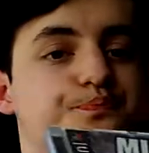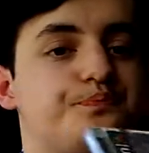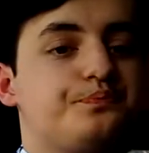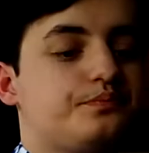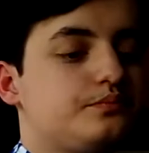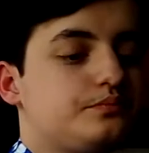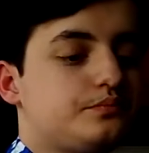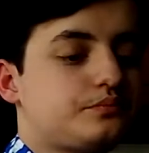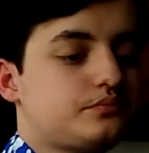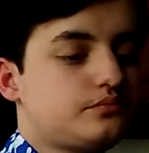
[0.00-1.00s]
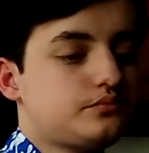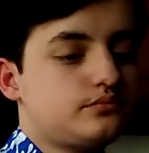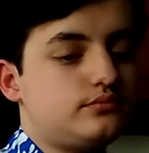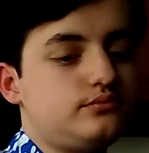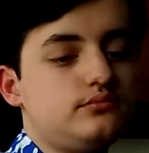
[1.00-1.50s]

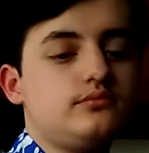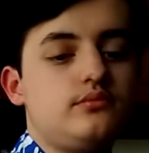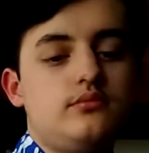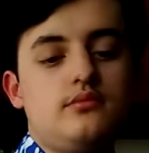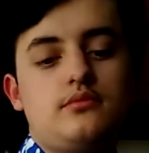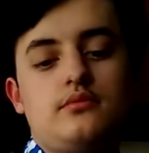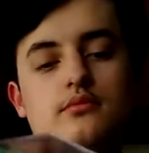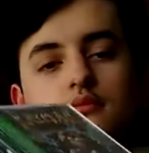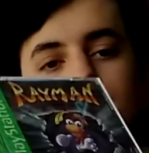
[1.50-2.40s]
(silence)